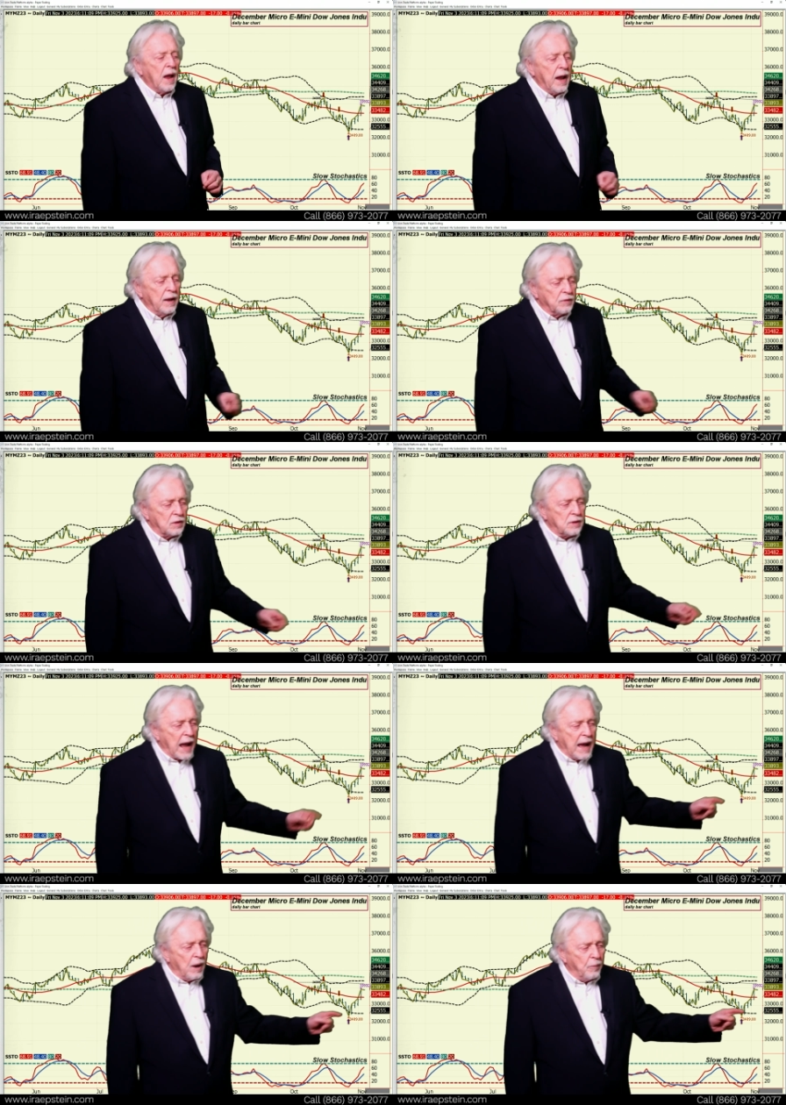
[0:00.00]
In the
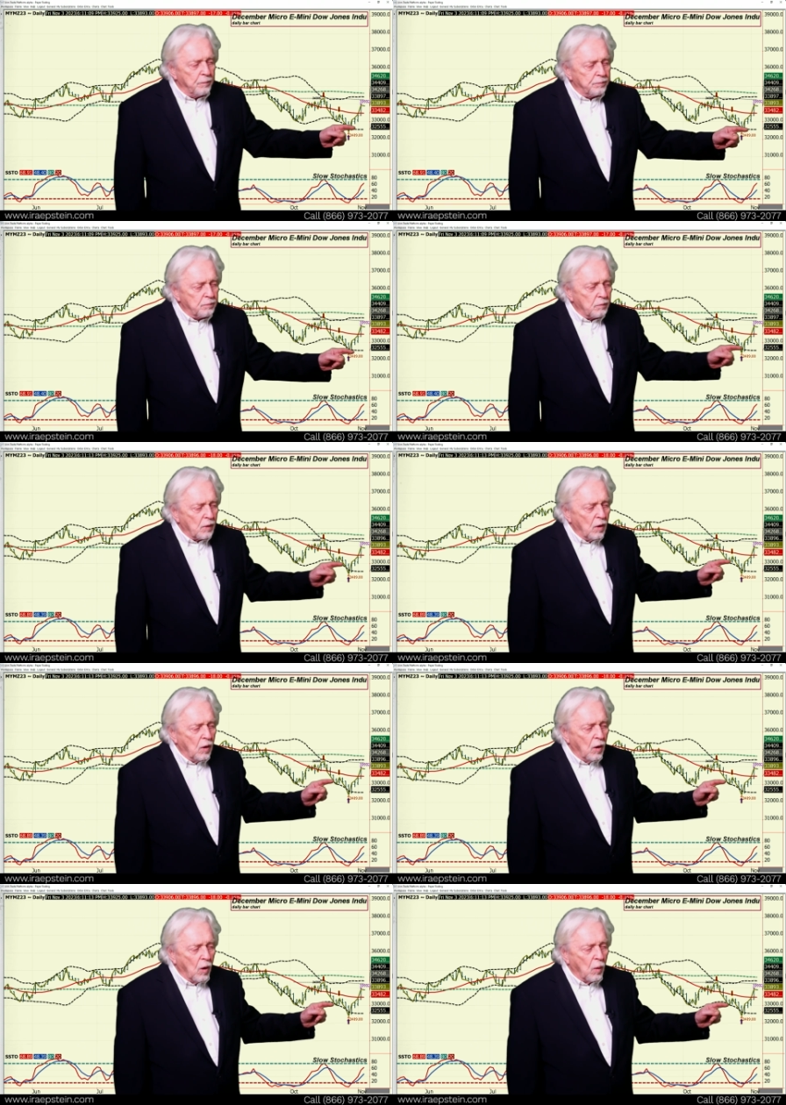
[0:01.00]
Dow,
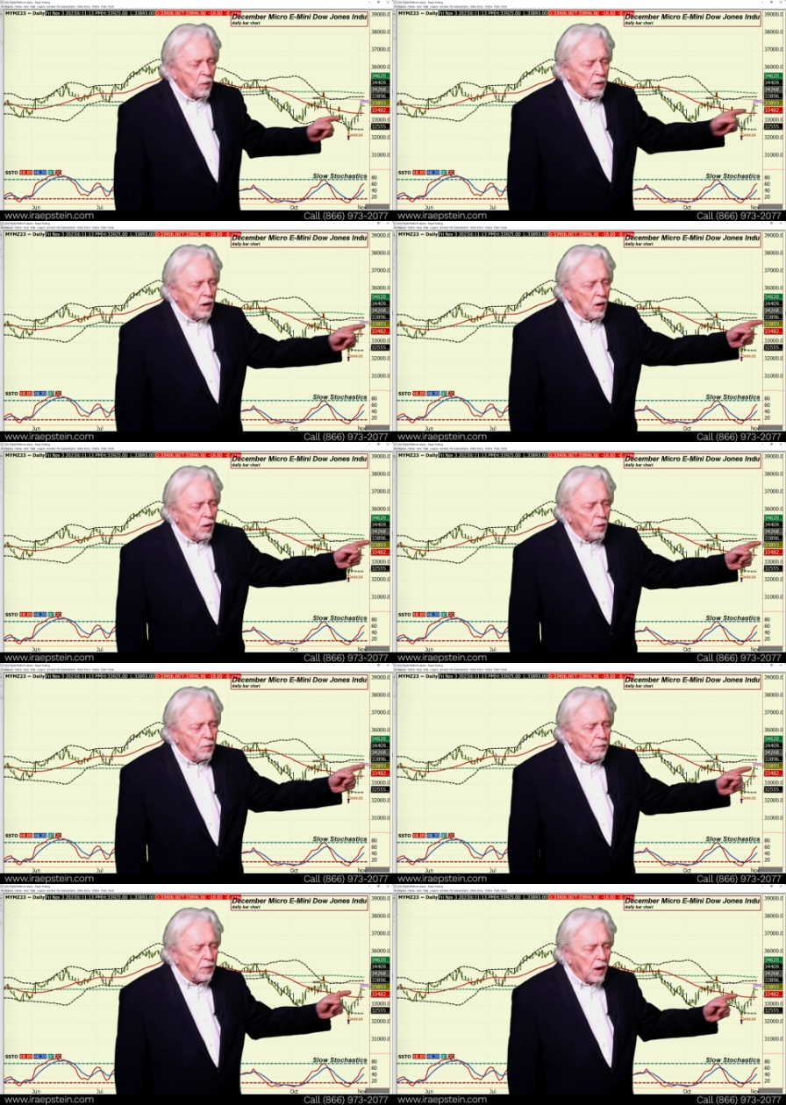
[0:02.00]
lower
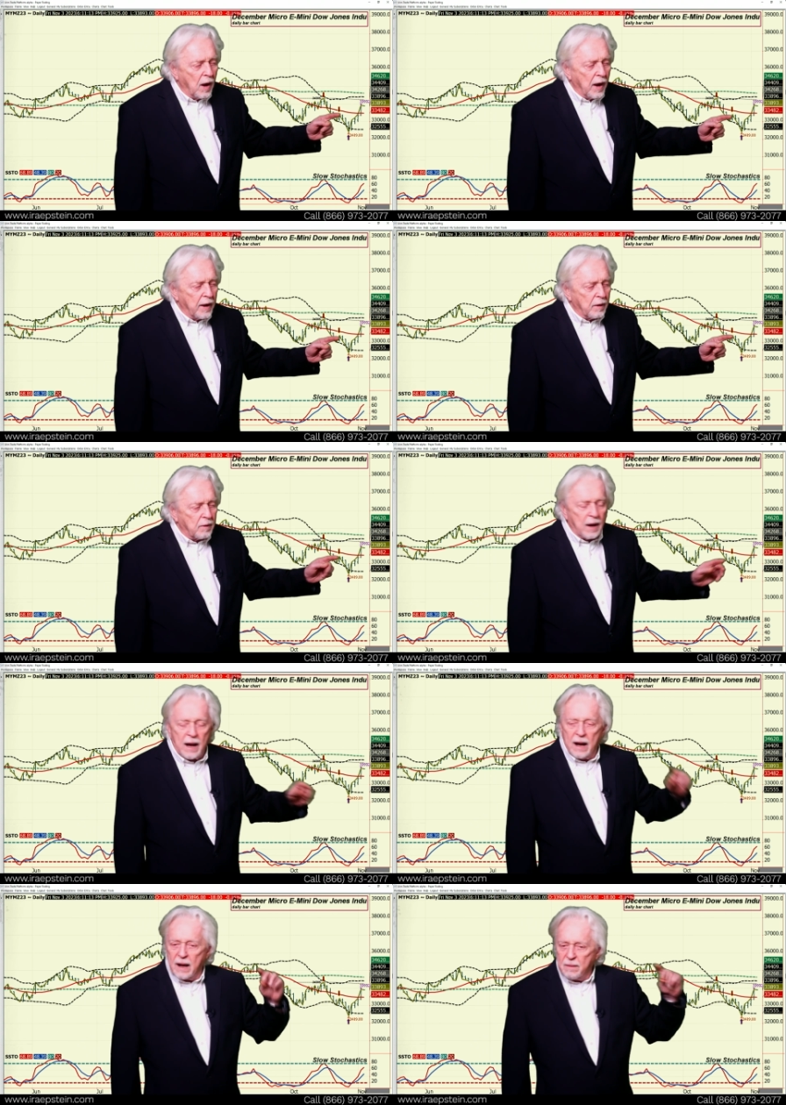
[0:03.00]
low, higher
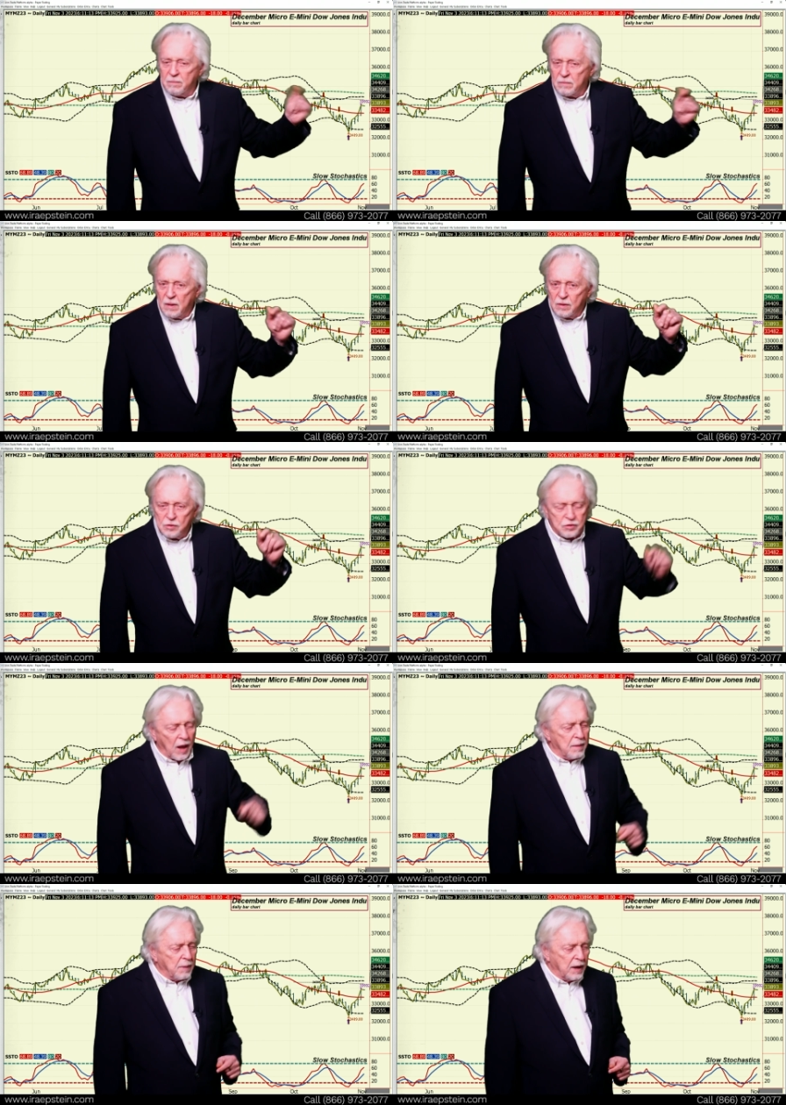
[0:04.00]
high,
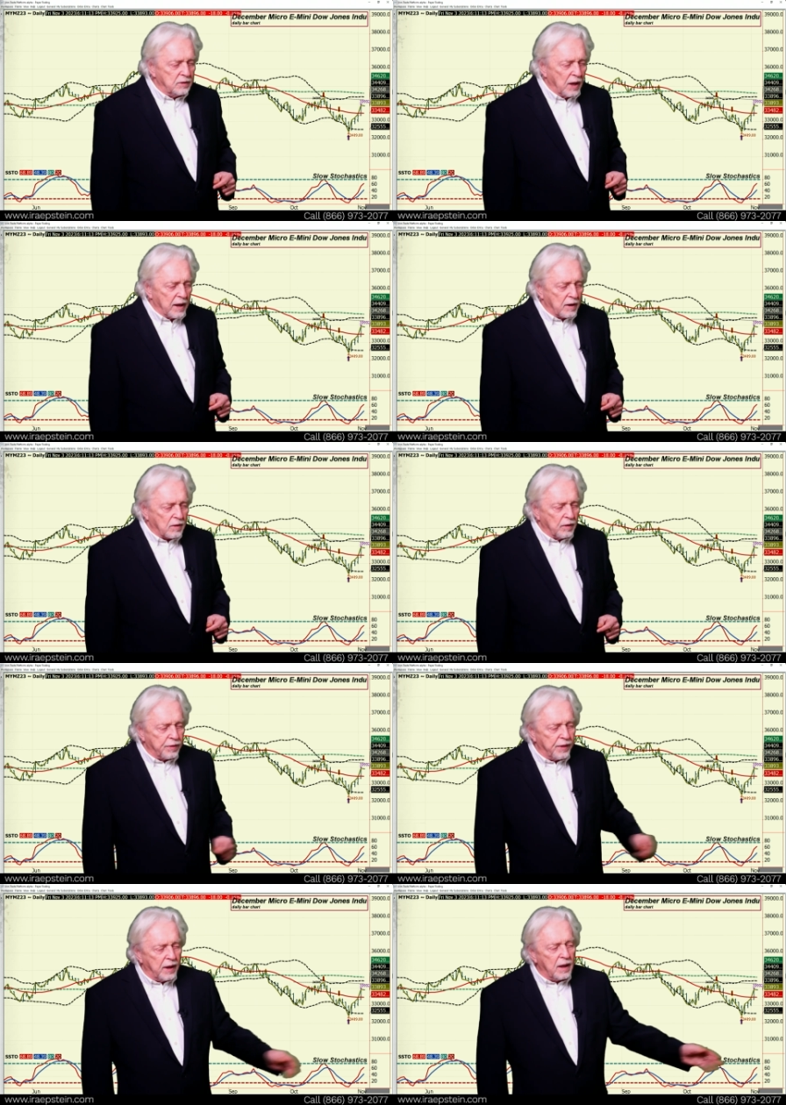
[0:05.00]
same identical
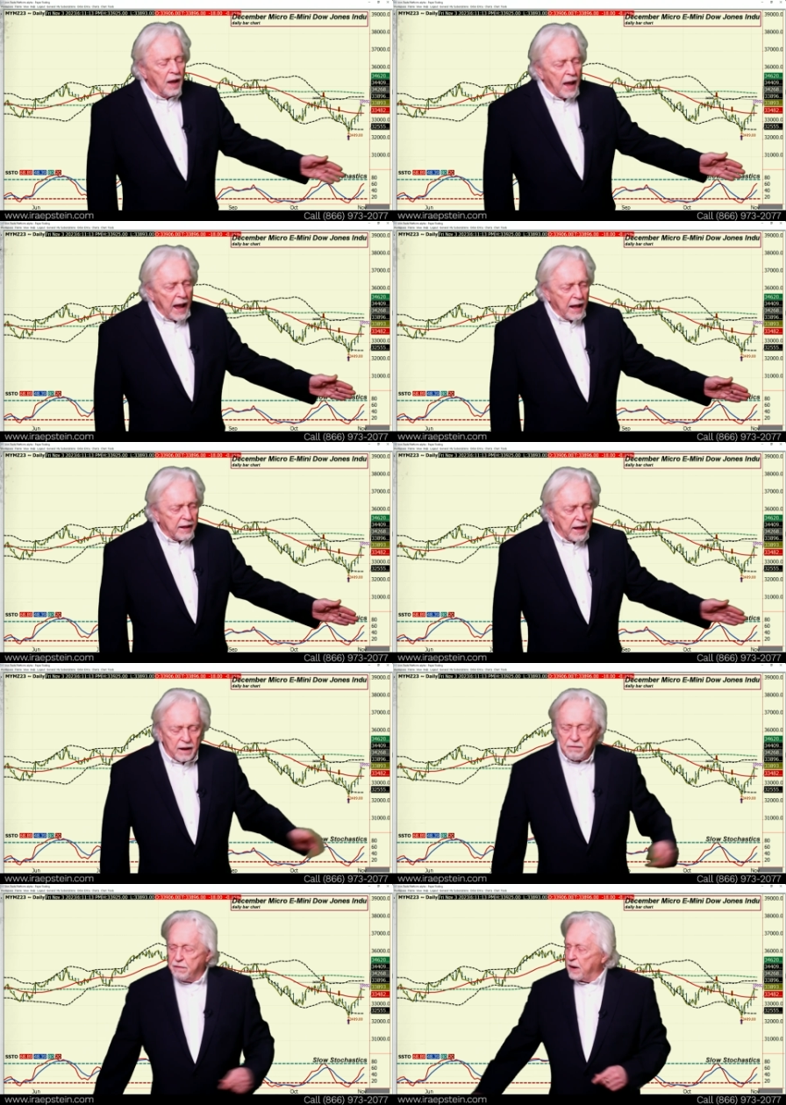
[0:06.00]
thing and
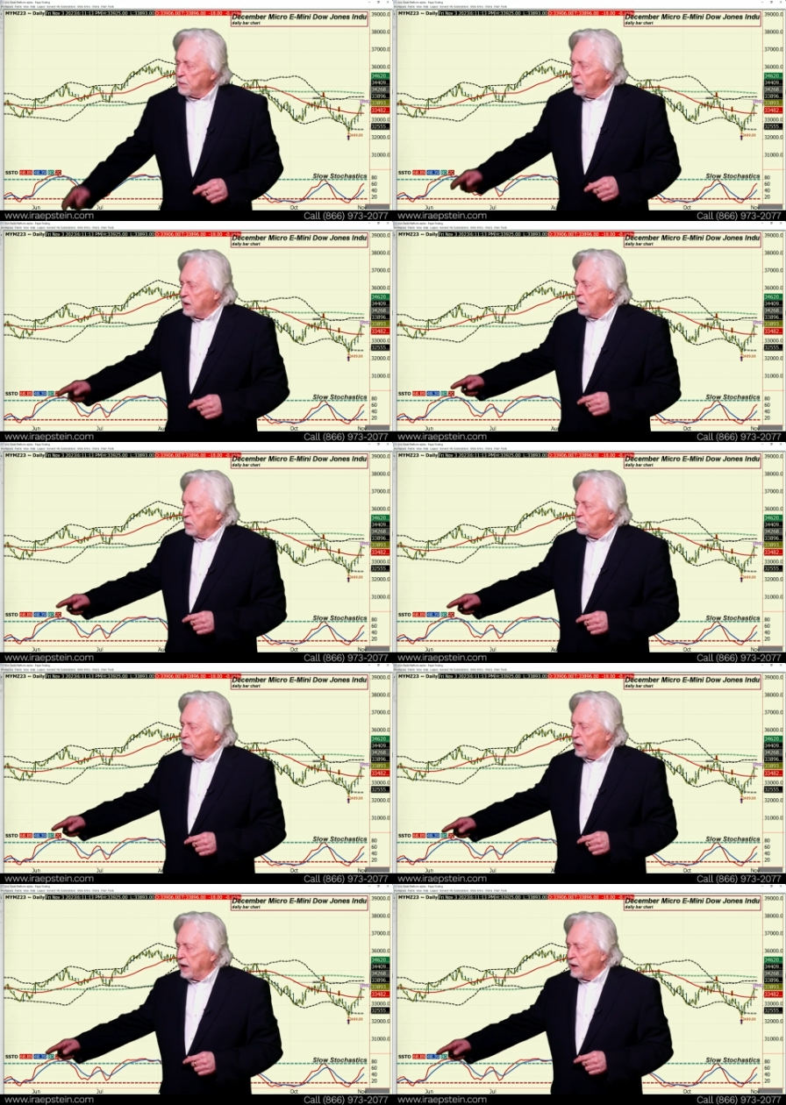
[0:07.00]
getting very close
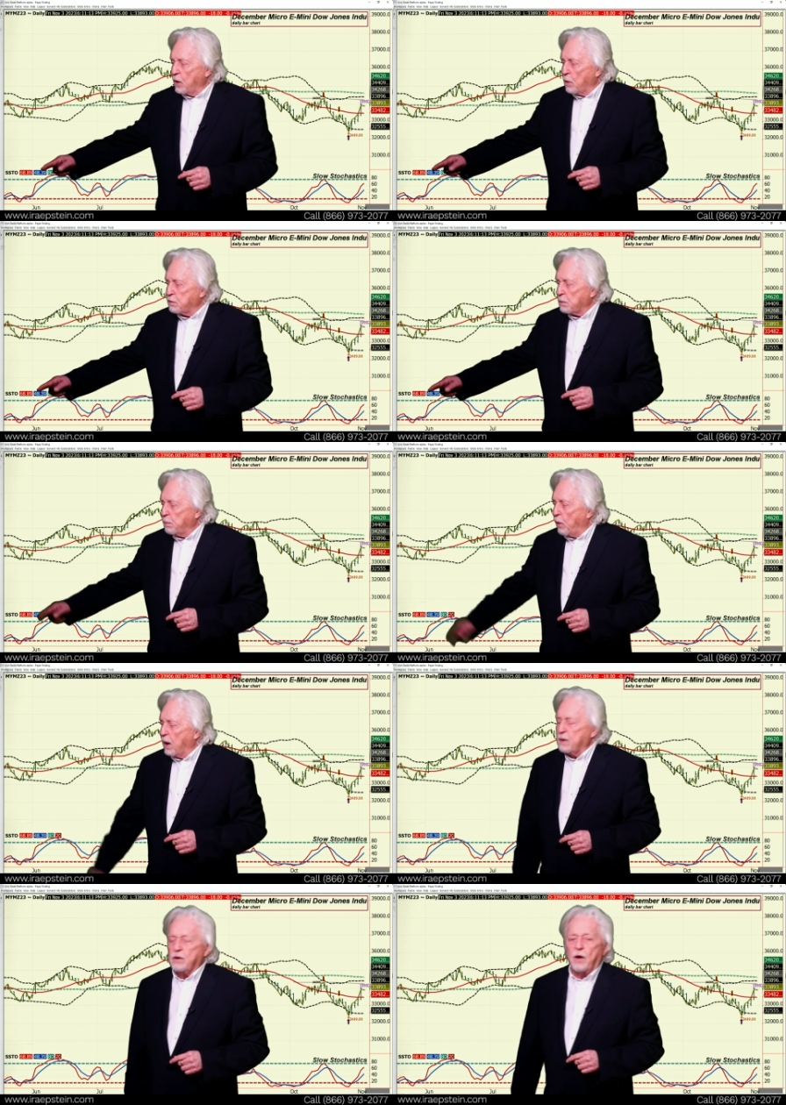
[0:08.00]
to getting
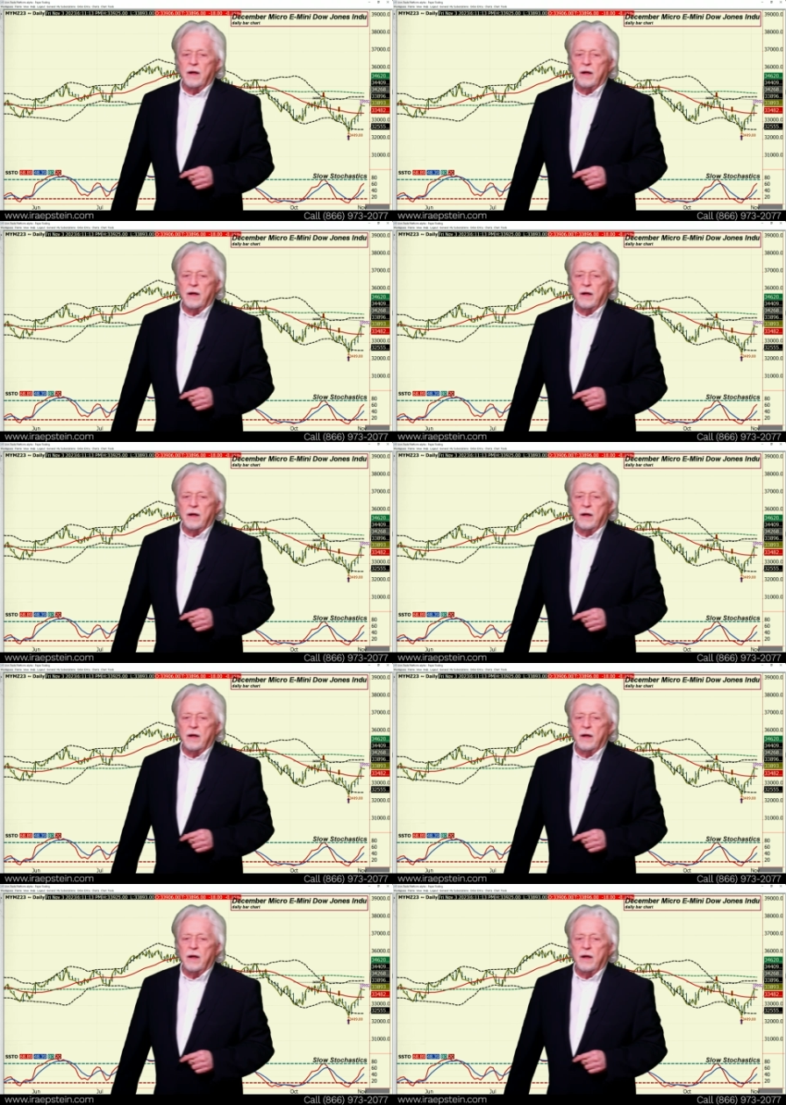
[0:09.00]
overbought.